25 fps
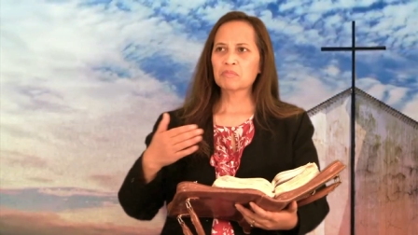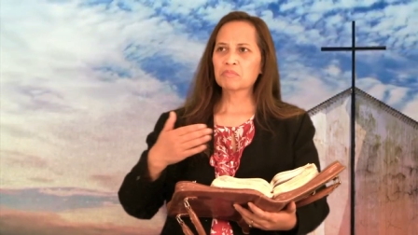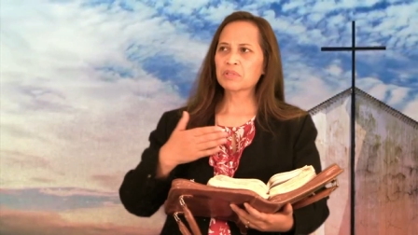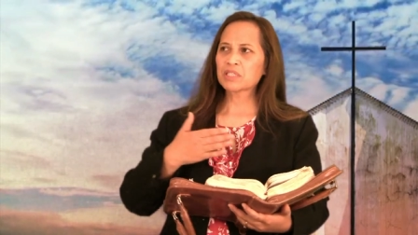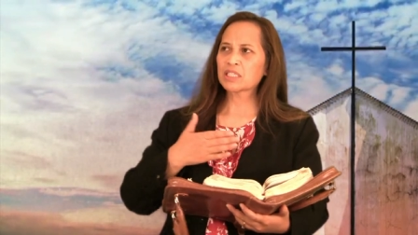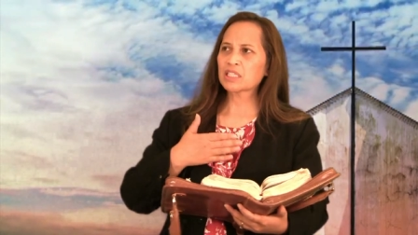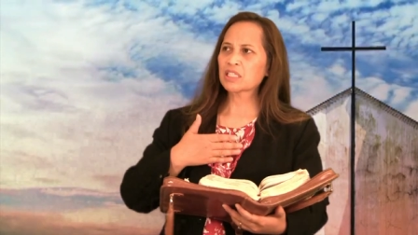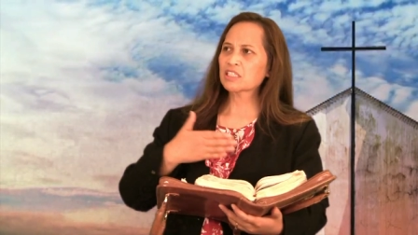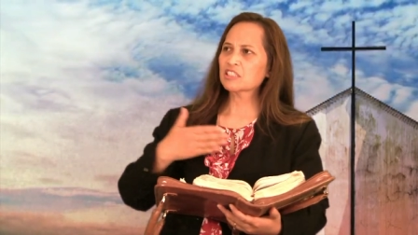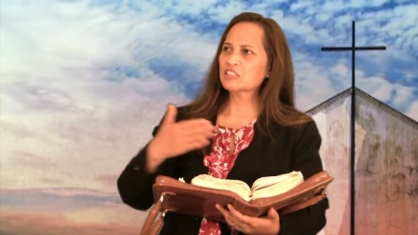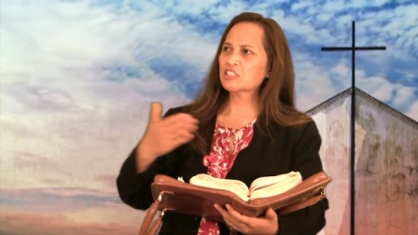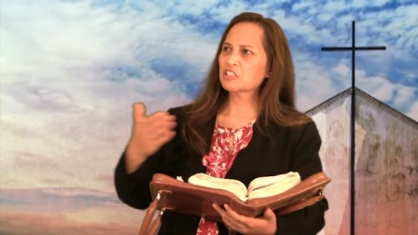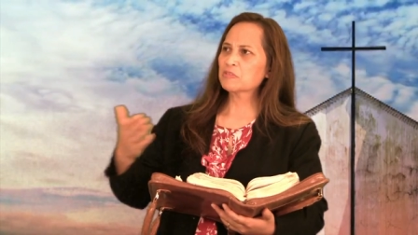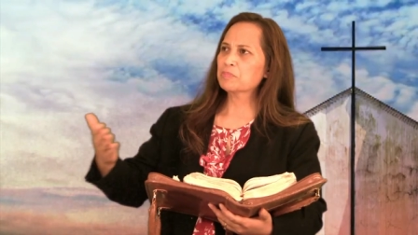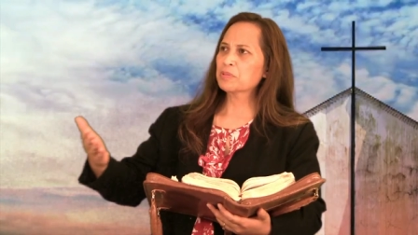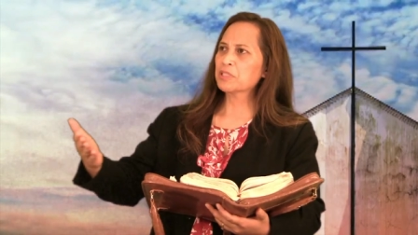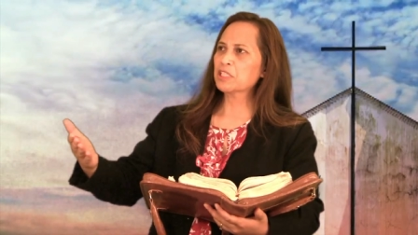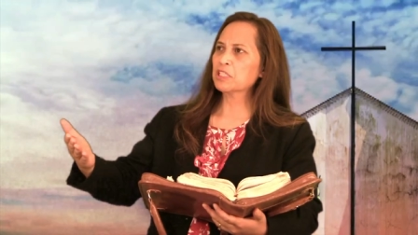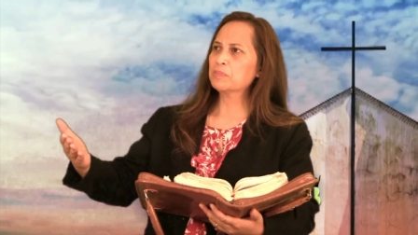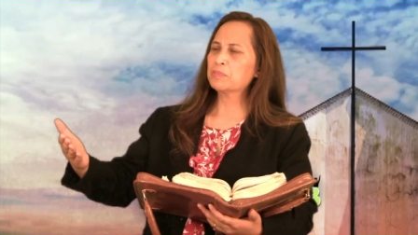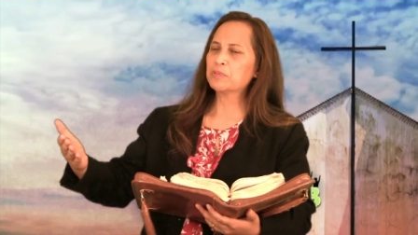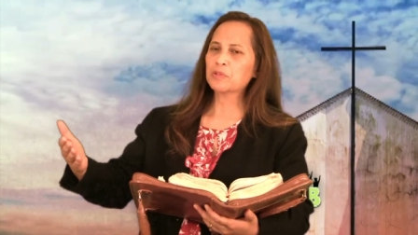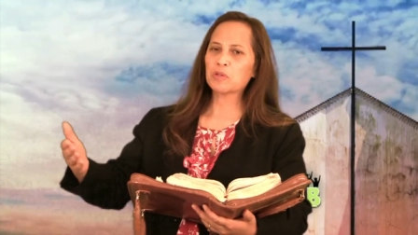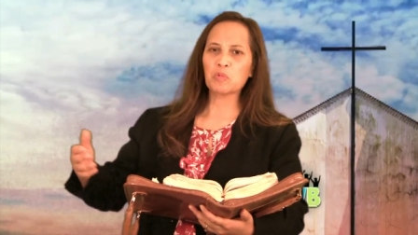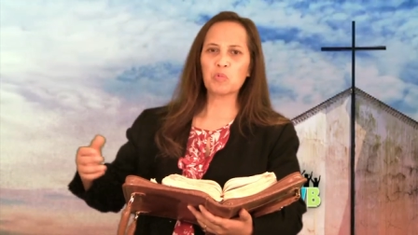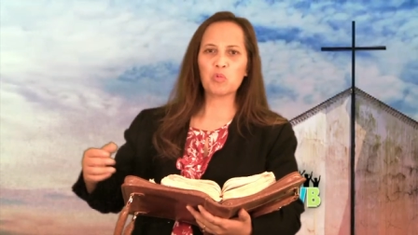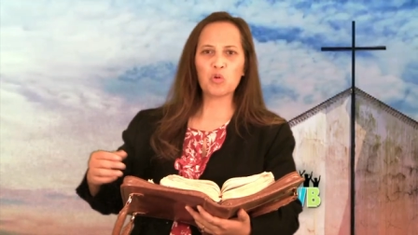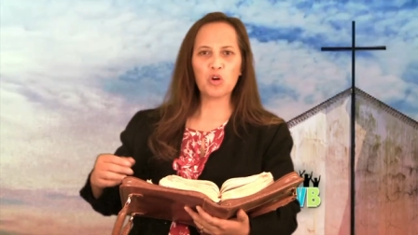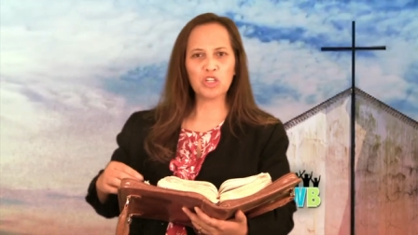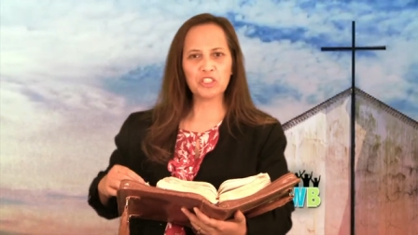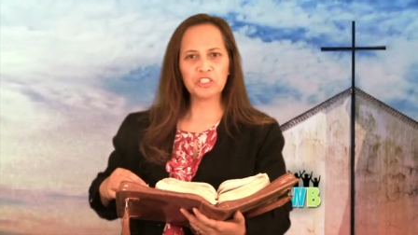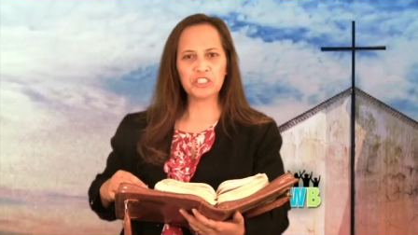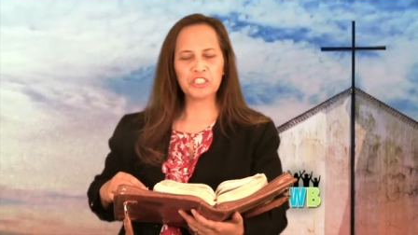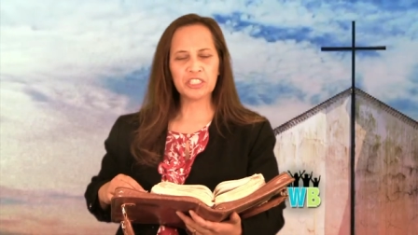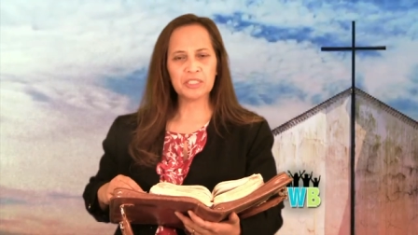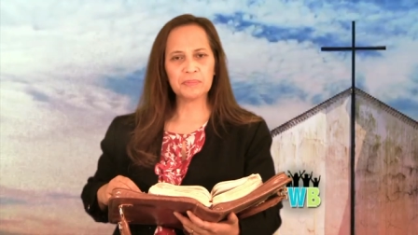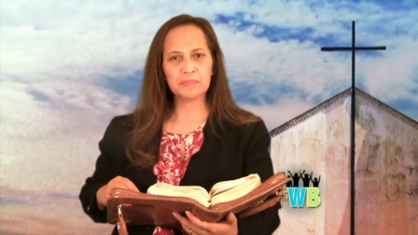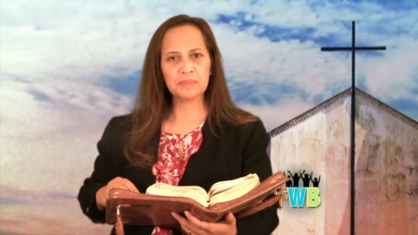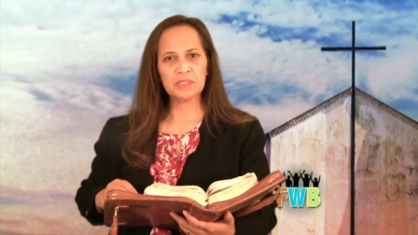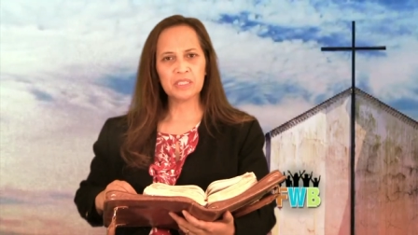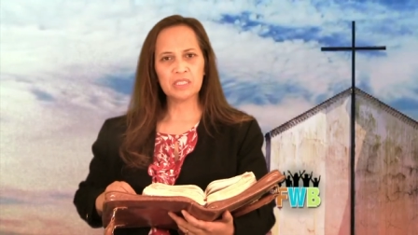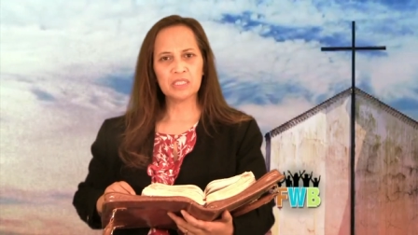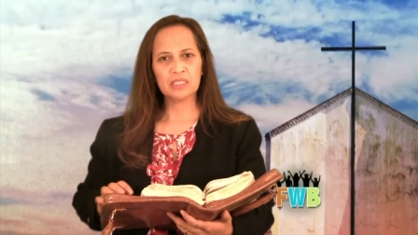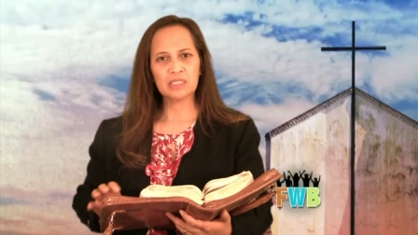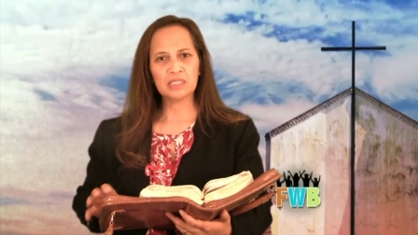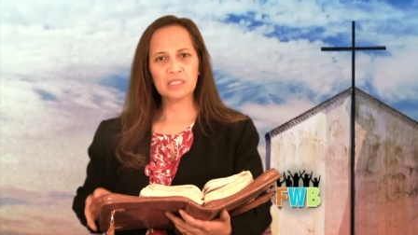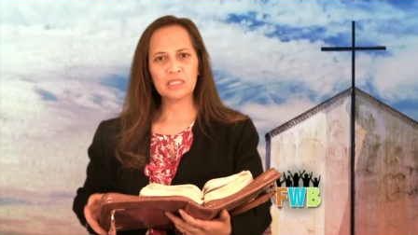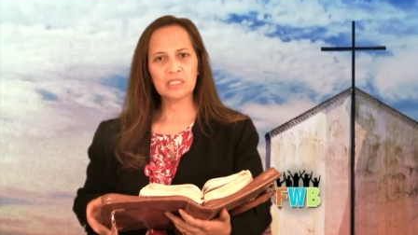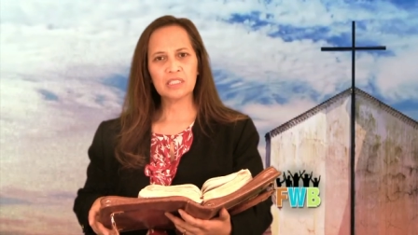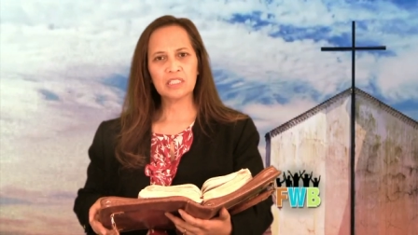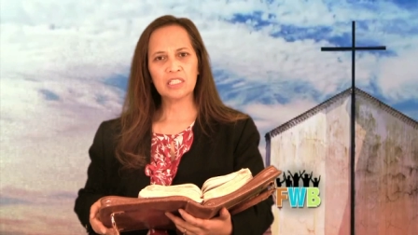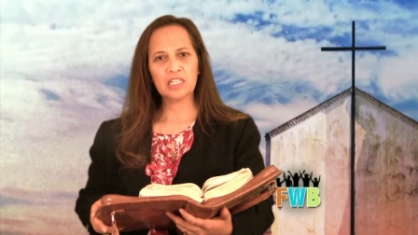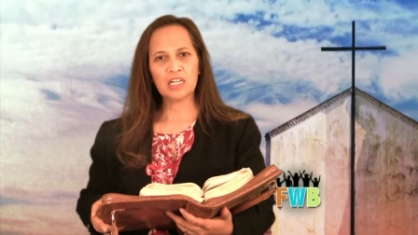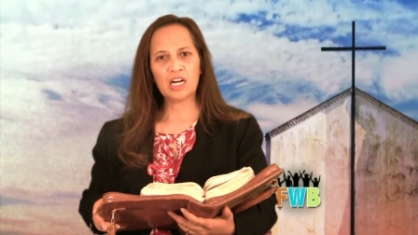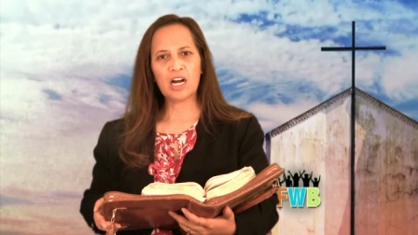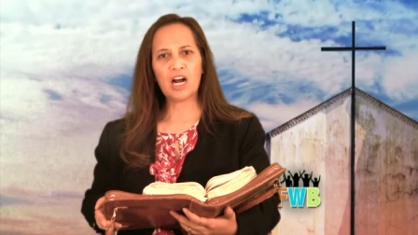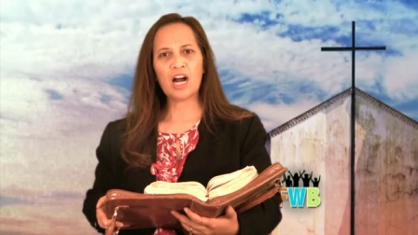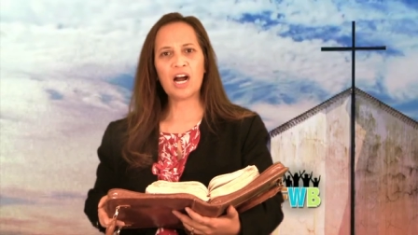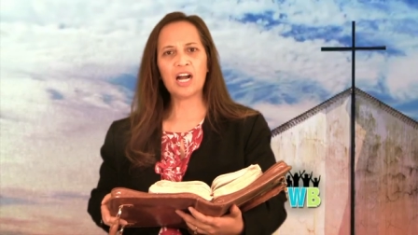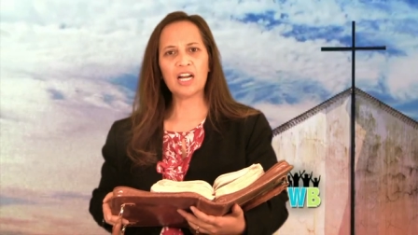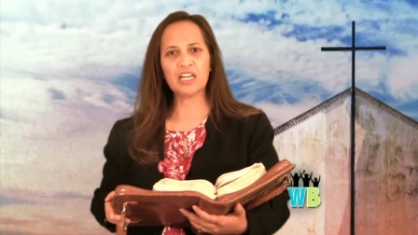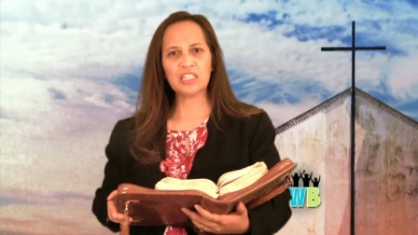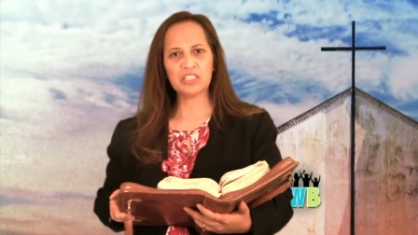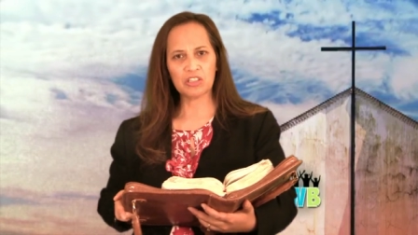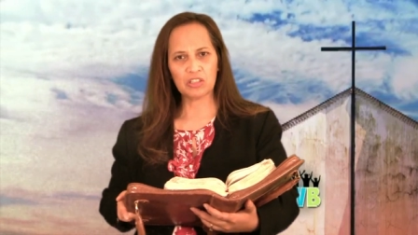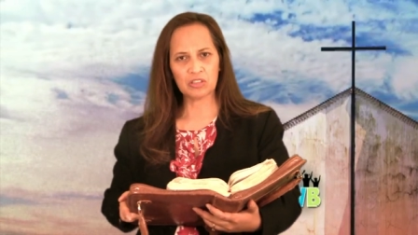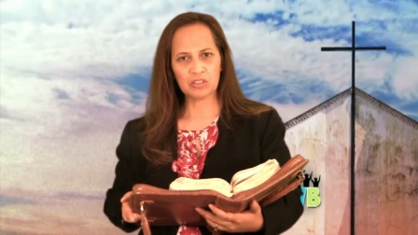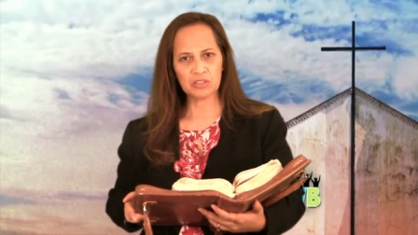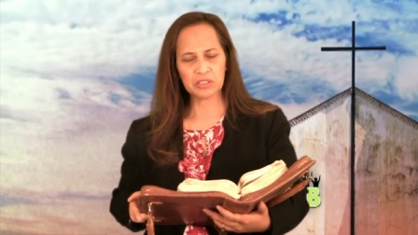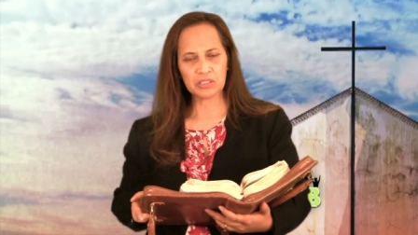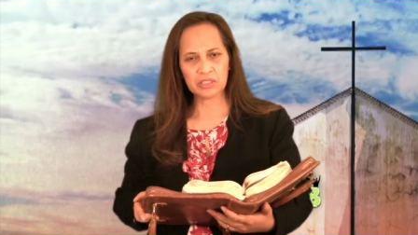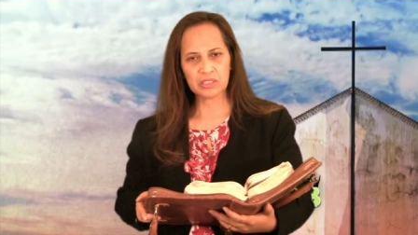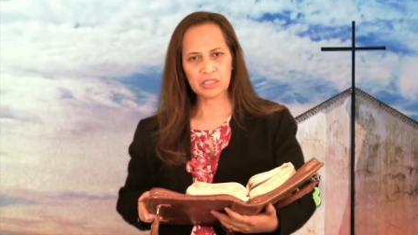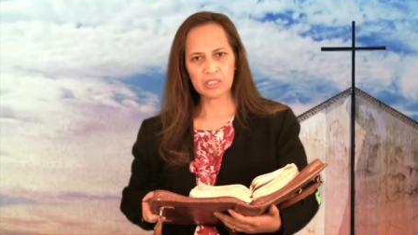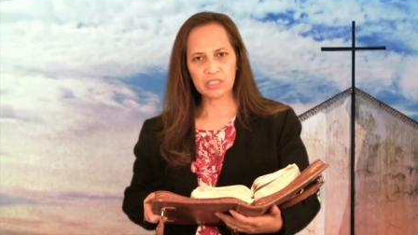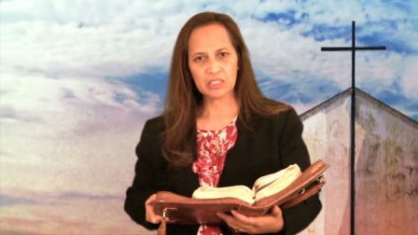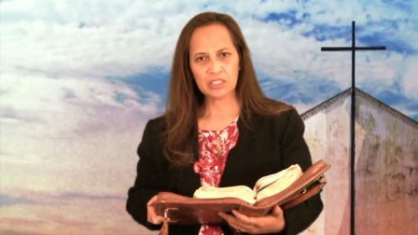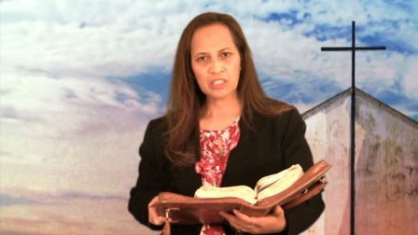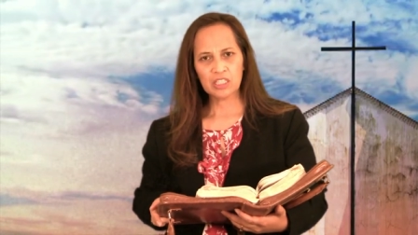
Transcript: Because the people worshipped idols.